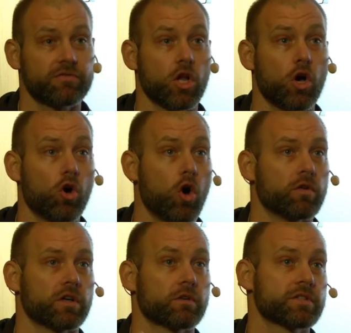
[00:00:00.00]
the flow
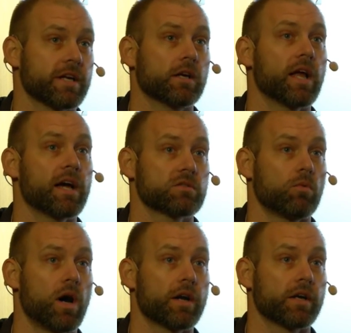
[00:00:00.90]
over to sterilized
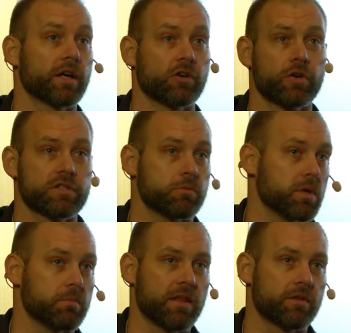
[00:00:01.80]
water, increasing
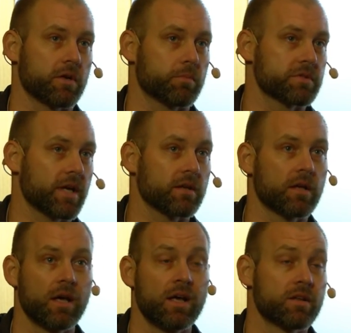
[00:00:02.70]
humidity by 30%.
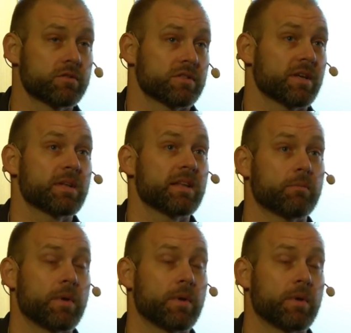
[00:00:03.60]
This is something